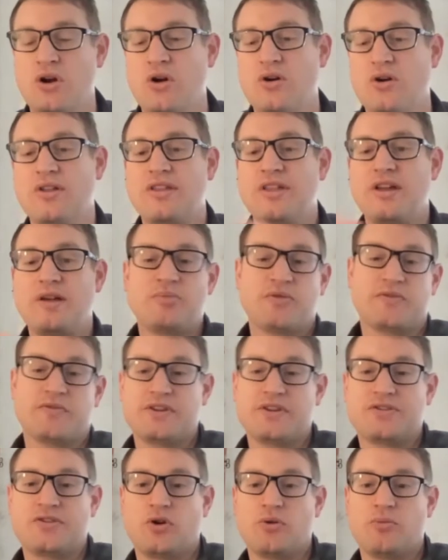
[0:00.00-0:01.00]
did they
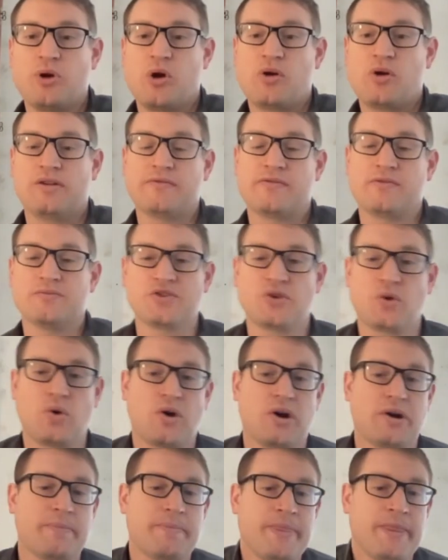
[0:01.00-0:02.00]
prevent their opponent from
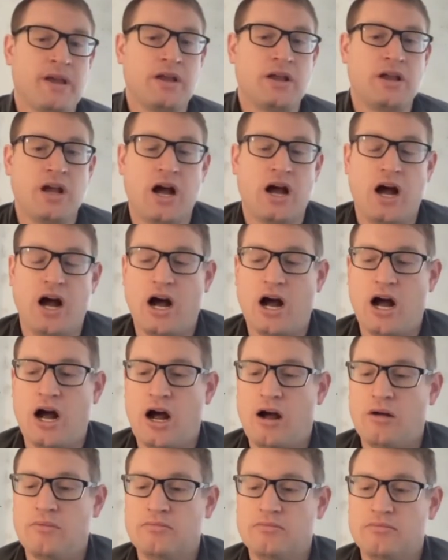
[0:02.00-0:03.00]
scoring?
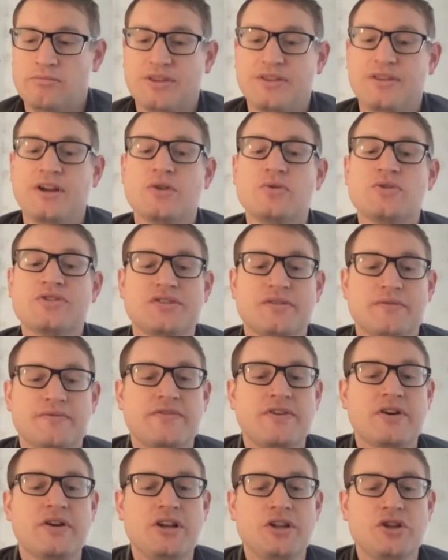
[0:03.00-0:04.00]
But there were some
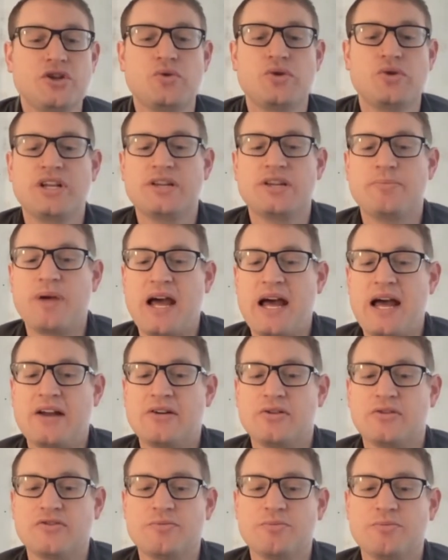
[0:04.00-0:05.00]
very unique
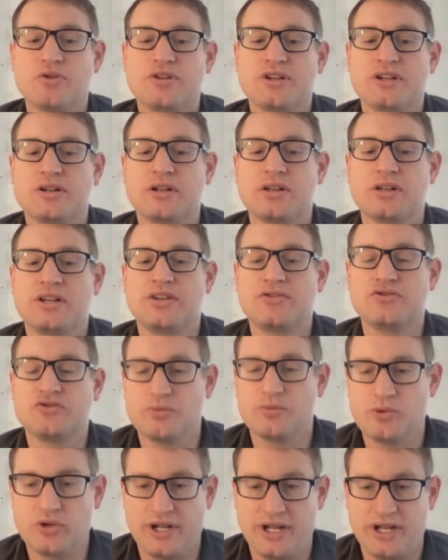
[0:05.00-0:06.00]
patterns, particularly in
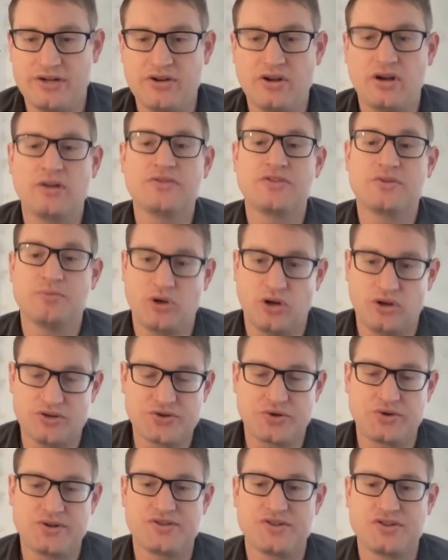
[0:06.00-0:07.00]
dribble handoffs and ball
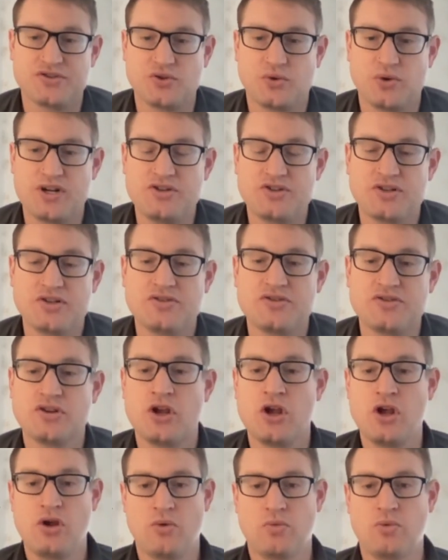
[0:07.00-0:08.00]
screen situations
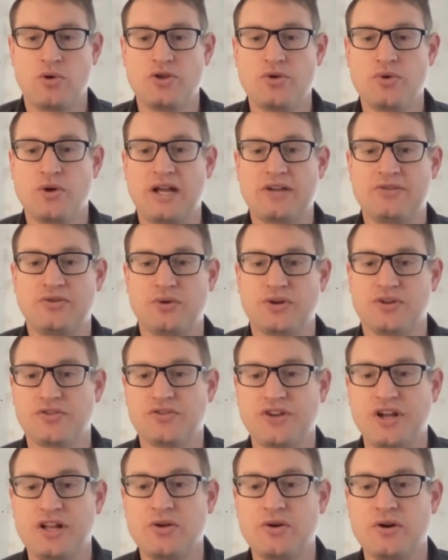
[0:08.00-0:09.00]
where you had to
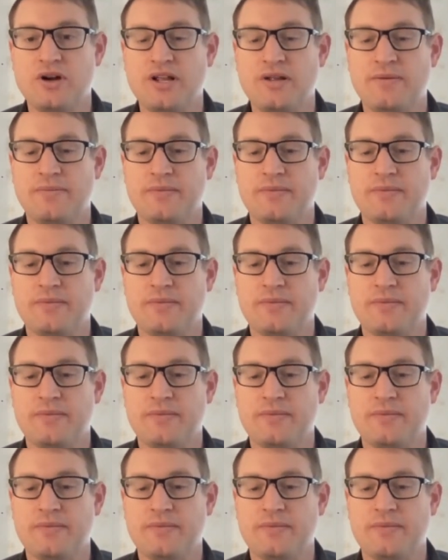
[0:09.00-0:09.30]
accelerate,